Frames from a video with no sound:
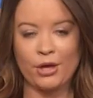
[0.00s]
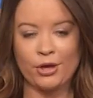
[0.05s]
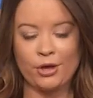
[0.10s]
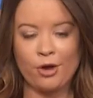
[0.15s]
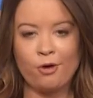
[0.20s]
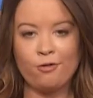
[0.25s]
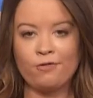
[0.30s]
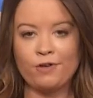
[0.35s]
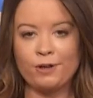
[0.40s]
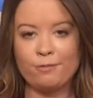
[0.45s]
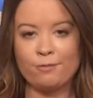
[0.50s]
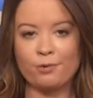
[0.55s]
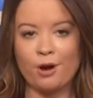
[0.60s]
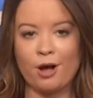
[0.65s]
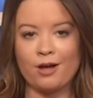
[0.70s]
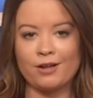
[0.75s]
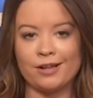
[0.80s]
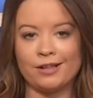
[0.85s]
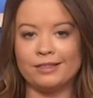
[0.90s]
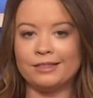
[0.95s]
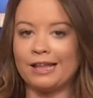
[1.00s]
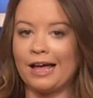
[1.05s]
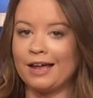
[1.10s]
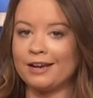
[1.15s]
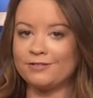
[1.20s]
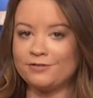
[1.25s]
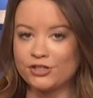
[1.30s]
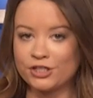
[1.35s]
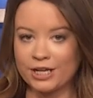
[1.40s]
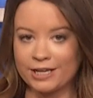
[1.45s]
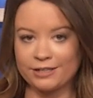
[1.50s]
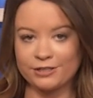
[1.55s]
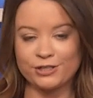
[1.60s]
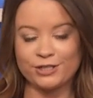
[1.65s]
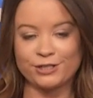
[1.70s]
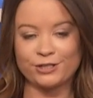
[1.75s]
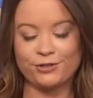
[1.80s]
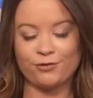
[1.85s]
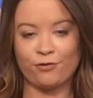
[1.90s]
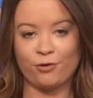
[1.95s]
COVID brought a lot of
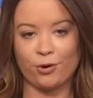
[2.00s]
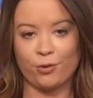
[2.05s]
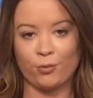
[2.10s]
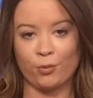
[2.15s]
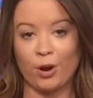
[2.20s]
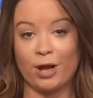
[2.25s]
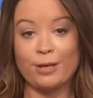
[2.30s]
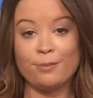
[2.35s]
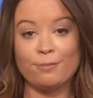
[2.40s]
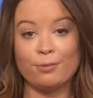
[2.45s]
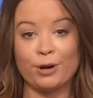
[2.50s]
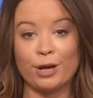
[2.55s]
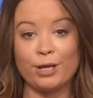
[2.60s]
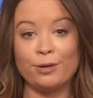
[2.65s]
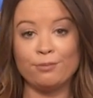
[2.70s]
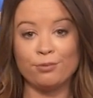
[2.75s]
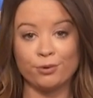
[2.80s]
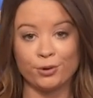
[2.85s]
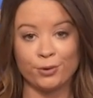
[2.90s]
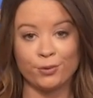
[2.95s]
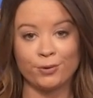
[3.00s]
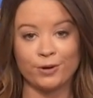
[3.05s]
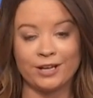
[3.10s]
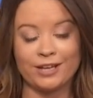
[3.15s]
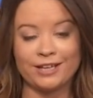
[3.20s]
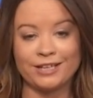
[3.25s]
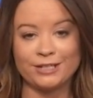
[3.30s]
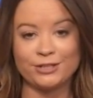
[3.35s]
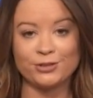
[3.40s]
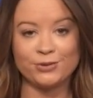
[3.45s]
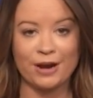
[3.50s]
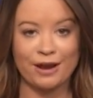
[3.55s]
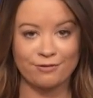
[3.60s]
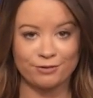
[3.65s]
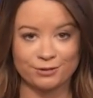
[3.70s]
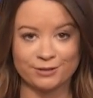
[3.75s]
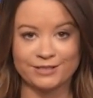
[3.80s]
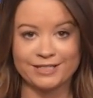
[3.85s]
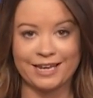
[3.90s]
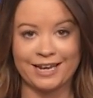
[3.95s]
changes for Right Brain Brewery in
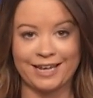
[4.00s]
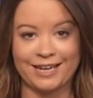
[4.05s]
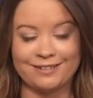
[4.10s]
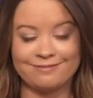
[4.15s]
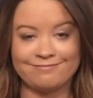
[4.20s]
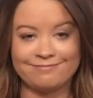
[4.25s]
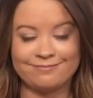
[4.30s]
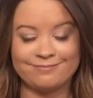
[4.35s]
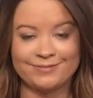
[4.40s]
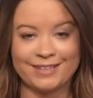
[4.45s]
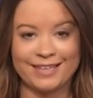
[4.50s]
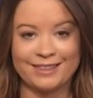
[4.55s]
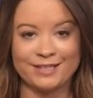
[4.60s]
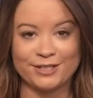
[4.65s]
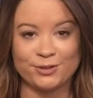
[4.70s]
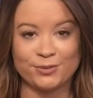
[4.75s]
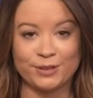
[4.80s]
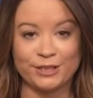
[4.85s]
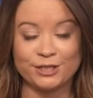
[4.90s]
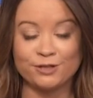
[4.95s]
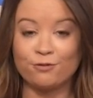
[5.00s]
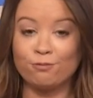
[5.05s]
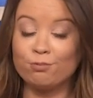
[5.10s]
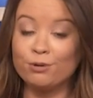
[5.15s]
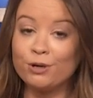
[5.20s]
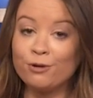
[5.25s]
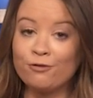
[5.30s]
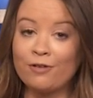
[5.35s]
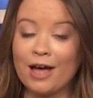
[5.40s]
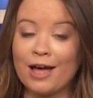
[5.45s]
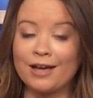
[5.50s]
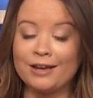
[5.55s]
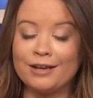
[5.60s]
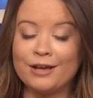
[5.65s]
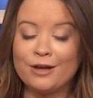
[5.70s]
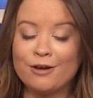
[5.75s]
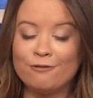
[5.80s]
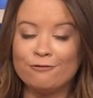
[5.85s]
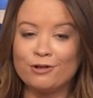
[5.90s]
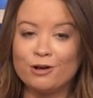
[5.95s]
Traverse City. In this week's Brewvine,
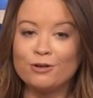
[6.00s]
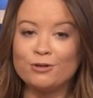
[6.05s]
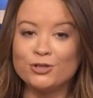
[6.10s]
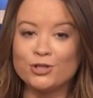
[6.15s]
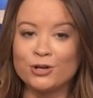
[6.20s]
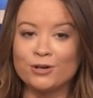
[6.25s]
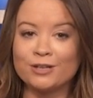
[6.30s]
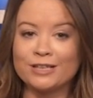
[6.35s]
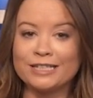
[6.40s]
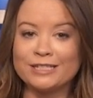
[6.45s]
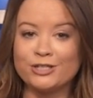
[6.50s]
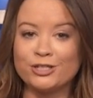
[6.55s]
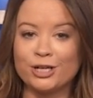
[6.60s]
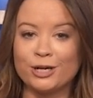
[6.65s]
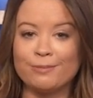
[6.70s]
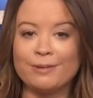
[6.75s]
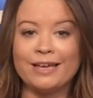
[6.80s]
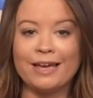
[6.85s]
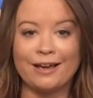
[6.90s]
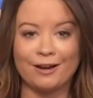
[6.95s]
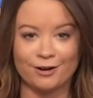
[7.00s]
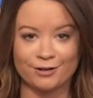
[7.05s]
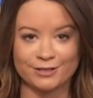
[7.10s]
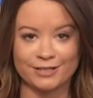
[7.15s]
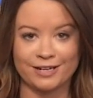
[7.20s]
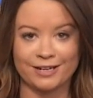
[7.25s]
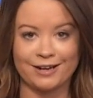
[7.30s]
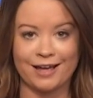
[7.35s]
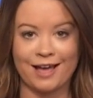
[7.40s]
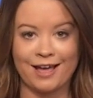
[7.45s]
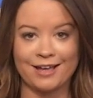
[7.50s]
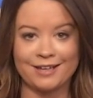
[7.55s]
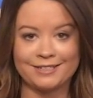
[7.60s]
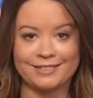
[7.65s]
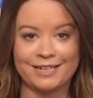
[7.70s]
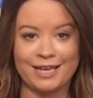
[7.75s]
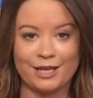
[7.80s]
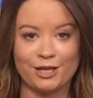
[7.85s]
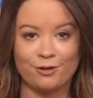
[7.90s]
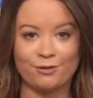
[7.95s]
photojournalist Jeremy Erickson and I
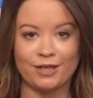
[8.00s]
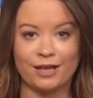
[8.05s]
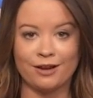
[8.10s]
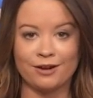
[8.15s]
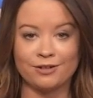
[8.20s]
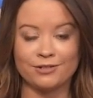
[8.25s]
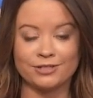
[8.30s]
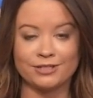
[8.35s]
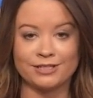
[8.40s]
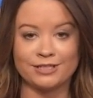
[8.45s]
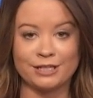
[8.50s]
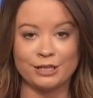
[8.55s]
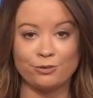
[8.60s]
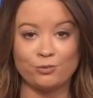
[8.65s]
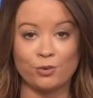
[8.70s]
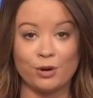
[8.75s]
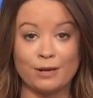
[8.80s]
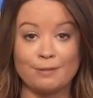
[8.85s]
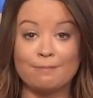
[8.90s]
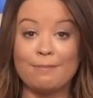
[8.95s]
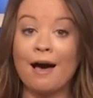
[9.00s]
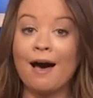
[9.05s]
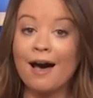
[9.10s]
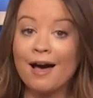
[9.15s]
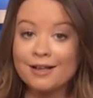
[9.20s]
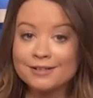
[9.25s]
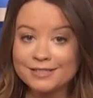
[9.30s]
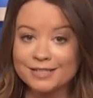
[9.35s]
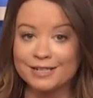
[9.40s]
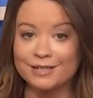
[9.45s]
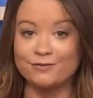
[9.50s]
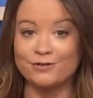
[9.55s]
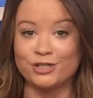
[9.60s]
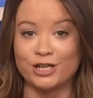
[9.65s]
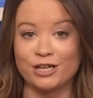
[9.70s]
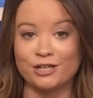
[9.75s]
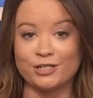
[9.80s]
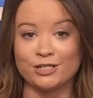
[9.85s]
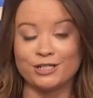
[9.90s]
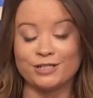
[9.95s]
take you there to see what positive
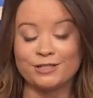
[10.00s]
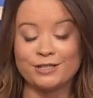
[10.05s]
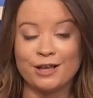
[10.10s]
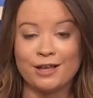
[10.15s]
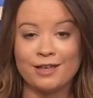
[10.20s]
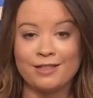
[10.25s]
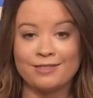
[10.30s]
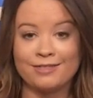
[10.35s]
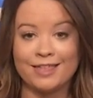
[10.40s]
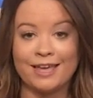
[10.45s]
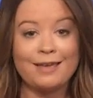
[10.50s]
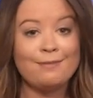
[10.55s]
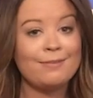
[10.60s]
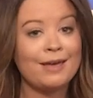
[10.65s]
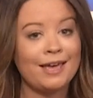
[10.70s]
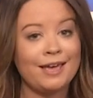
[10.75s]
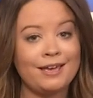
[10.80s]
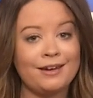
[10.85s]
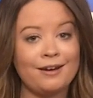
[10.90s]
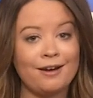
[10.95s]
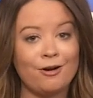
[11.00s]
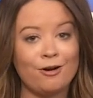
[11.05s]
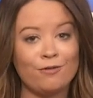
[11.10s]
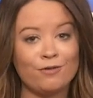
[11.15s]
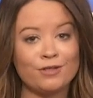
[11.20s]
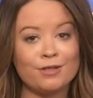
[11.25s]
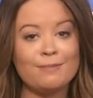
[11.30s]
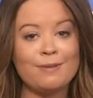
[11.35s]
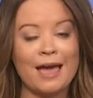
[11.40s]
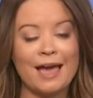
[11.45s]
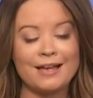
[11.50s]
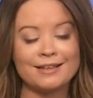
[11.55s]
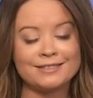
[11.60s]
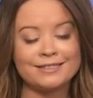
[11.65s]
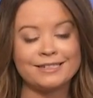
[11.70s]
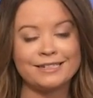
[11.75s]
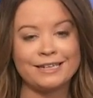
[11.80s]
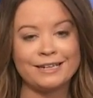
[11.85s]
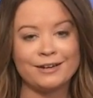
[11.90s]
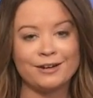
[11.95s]
changes they made over the
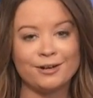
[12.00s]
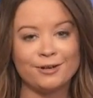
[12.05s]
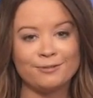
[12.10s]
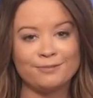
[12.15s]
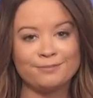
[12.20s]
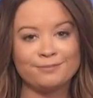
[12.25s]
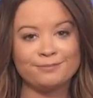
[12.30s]
past year.